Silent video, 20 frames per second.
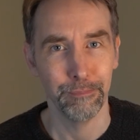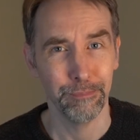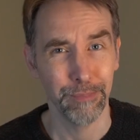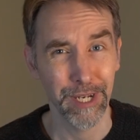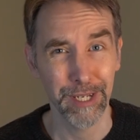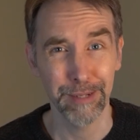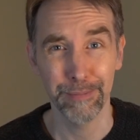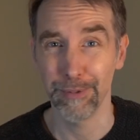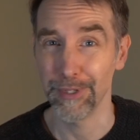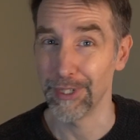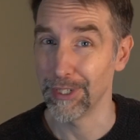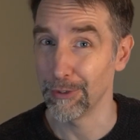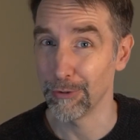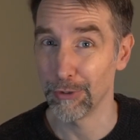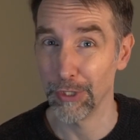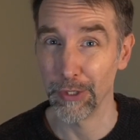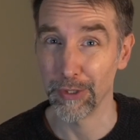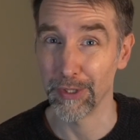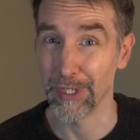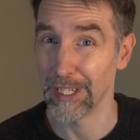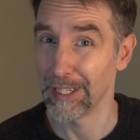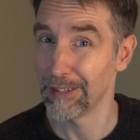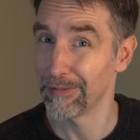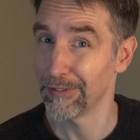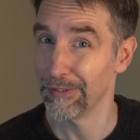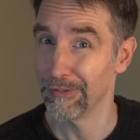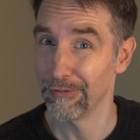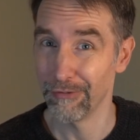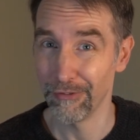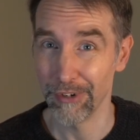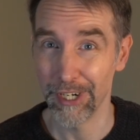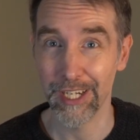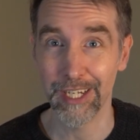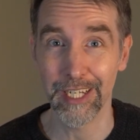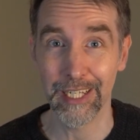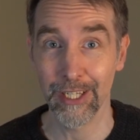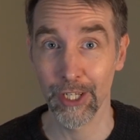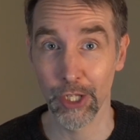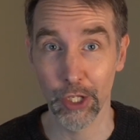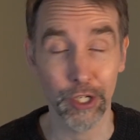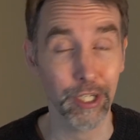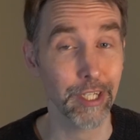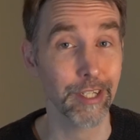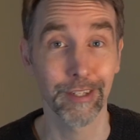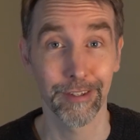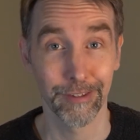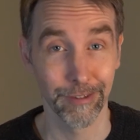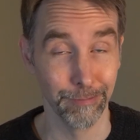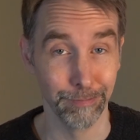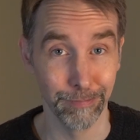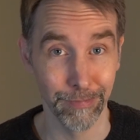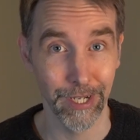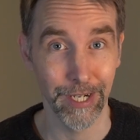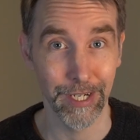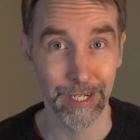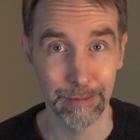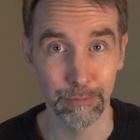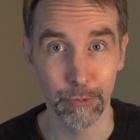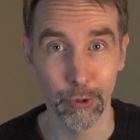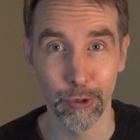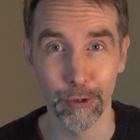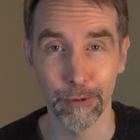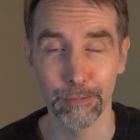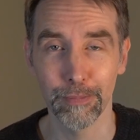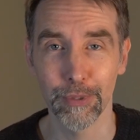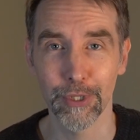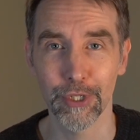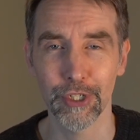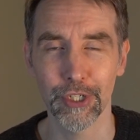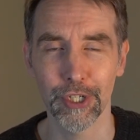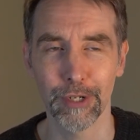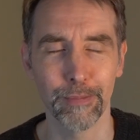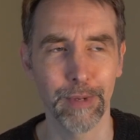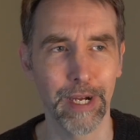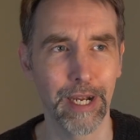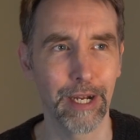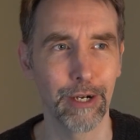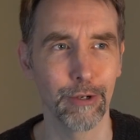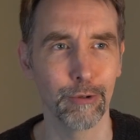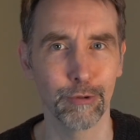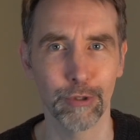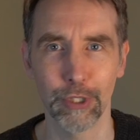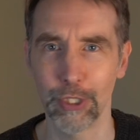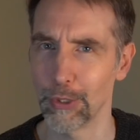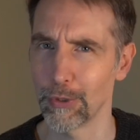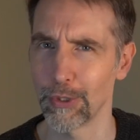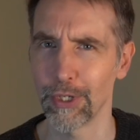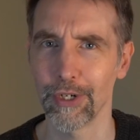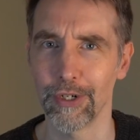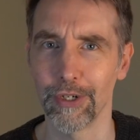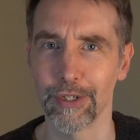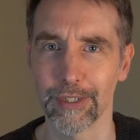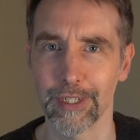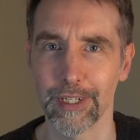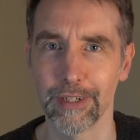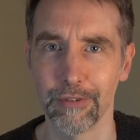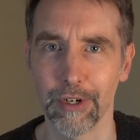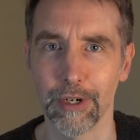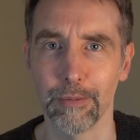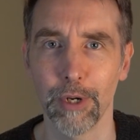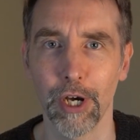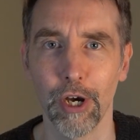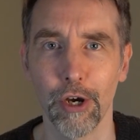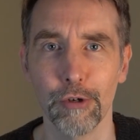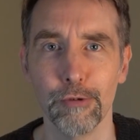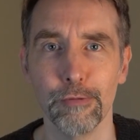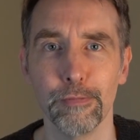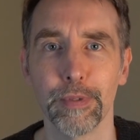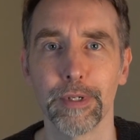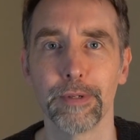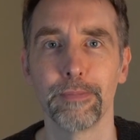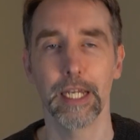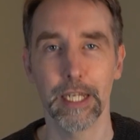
Maybe you don't even really like them anymore, but somehow you can't give up hope.